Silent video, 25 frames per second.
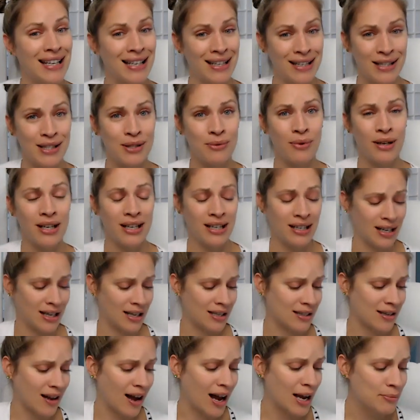It is what it
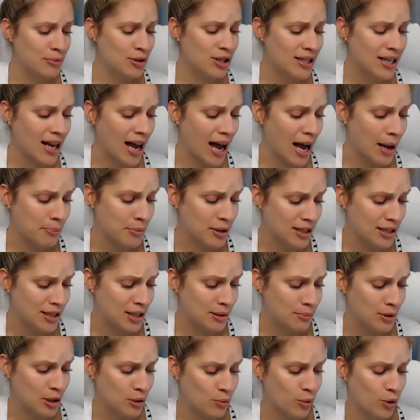is. I'm just happy
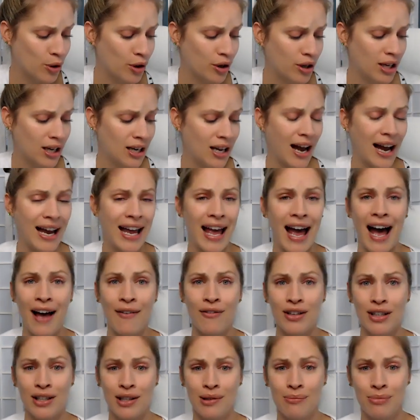to be working. I
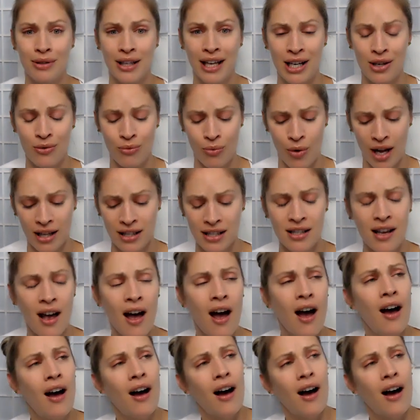haven't complained once.